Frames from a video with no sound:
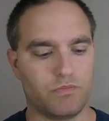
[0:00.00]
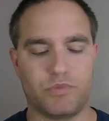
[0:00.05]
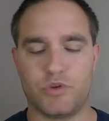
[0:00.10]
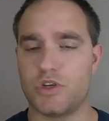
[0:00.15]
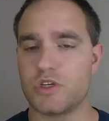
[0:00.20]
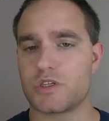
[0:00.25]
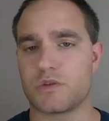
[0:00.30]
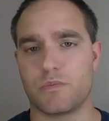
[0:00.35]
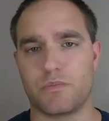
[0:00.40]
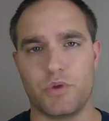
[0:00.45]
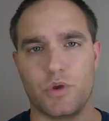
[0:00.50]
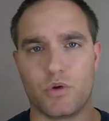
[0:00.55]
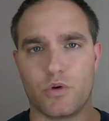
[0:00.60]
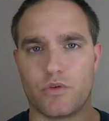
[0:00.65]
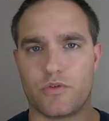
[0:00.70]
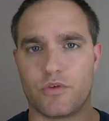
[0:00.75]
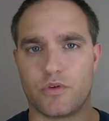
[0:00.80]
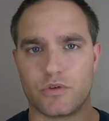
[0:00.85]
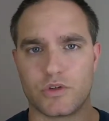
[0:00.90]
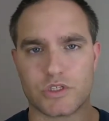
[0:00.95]
Just
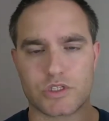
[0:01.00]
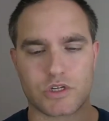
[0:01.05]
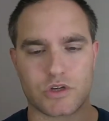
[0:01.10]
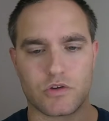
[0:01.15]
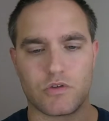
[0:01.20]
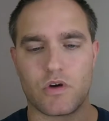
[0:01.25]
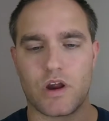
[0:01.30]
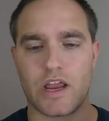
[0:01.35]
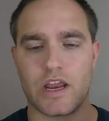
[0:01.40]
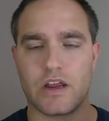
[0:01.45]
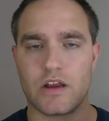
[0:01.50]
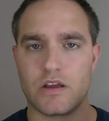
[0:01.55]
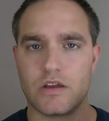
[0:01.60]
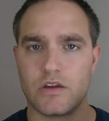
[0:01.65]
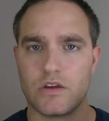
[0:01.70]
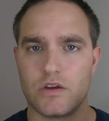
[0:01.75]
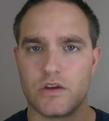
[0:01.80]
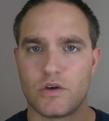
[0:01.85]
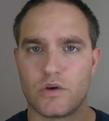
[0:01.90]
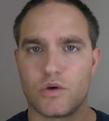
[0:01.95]
beautiful, just a great
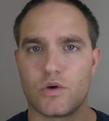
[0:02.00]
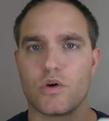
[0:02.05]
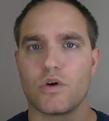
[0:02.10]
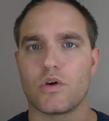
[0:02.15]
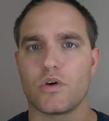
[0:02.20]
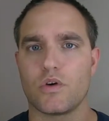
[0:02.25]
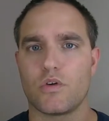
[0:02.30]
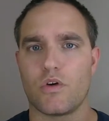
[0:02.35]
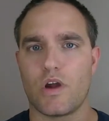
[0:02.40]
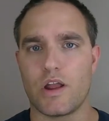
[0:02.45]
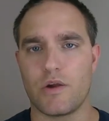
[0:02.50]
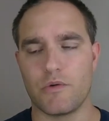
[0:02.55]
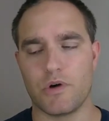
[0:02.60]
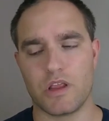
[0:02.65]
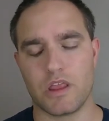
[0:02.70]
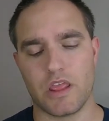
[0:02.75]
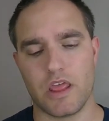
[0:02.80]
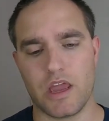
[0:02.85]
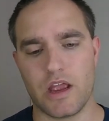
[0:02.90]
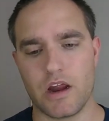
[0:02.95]

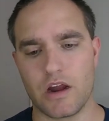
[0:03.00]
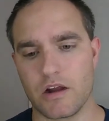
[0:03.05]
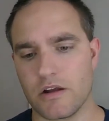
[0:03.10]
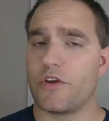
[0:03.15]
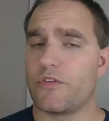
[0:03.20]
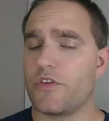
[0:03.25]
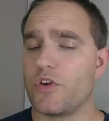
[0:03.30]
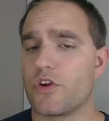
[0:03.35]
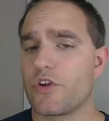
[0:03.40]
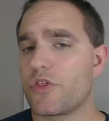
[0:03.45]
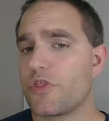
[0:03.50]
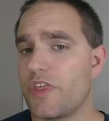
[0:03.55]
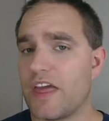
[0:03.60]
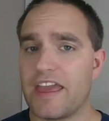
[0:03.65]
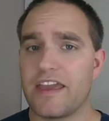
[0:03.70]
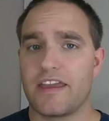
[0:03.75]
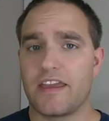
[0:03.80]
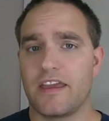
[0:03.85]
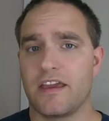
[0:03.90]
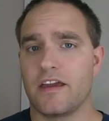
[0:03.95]
one there. If you're
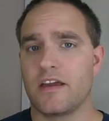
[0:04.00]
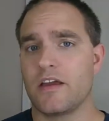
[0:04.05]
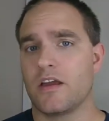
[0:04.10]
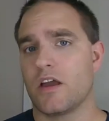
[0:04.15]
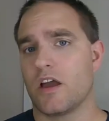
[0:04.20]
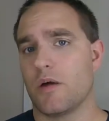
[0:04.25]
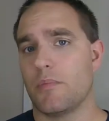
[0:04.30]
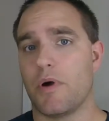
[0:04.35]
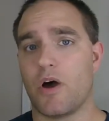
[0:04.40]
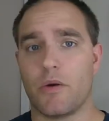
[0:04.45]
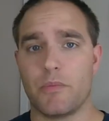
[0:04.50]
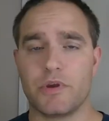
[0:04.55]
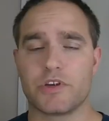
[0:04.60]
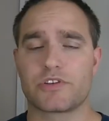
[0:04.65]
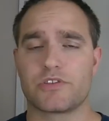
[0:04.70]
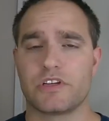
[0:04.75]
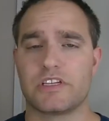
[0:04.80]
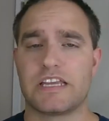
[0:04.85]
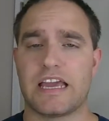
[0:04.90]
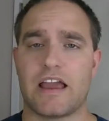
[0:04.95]
thinking about
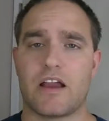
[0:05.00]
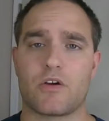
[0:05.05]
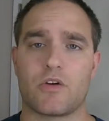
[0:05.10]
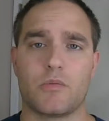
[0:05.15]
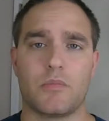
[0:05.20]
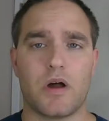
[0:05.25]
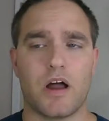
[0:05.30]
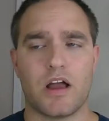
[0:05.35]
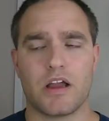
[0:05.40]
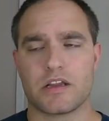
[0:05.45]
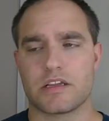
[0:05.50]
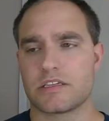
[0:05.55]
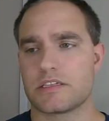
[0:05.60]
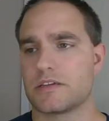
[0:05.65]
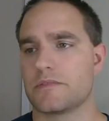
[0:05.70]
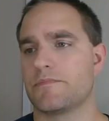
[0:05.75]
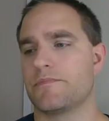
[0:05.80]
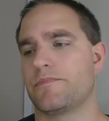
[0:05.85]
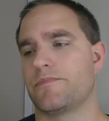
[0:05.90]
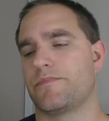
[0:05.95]
Mystery Tackle Box,
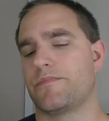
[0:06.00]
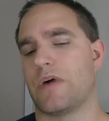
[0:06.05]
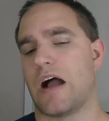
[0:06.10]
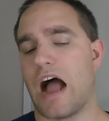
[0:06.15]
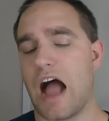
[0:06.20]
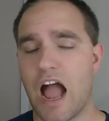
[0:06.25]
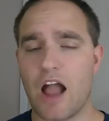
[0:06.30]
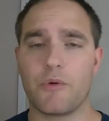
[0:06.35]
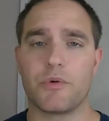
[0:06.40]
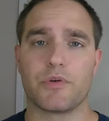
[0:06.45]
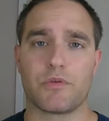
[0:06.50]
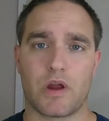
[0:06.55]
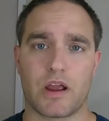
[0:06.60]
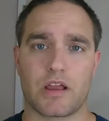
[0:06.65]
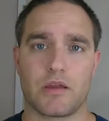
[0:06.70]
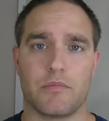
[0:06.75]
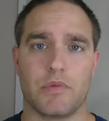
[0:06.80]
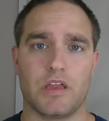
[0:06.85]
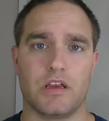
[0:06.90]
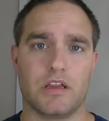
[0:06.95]
I would
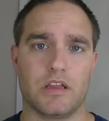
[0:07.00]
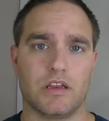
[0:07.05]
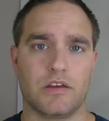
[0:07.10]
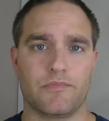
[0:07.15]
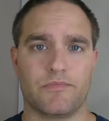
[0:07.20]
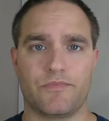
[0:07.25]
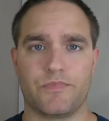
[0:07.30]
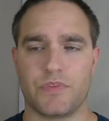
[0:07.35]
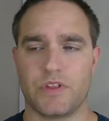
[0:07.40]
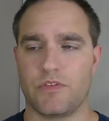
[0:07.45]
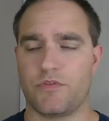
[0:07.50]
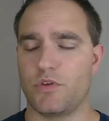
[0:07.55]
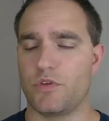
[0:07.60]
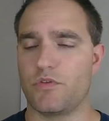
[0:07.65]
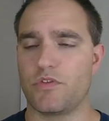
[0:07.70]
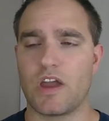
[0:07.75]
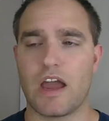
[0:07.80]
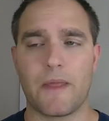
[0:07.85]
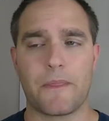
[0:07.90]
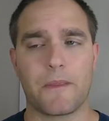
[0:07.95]
recommend it. If
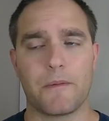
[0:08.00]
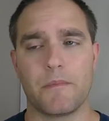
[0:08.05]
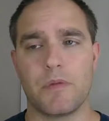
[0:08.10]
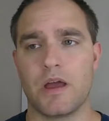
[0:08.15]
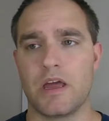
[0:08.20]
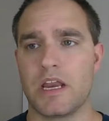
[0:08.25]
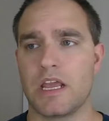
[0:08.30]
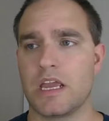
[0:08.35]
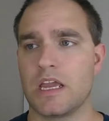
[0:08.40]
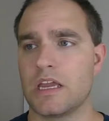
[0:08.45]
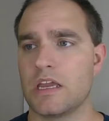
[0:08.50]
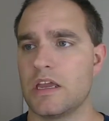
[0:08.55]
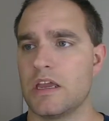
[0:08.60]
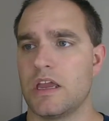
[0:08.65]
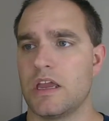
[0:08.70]
you've got the money,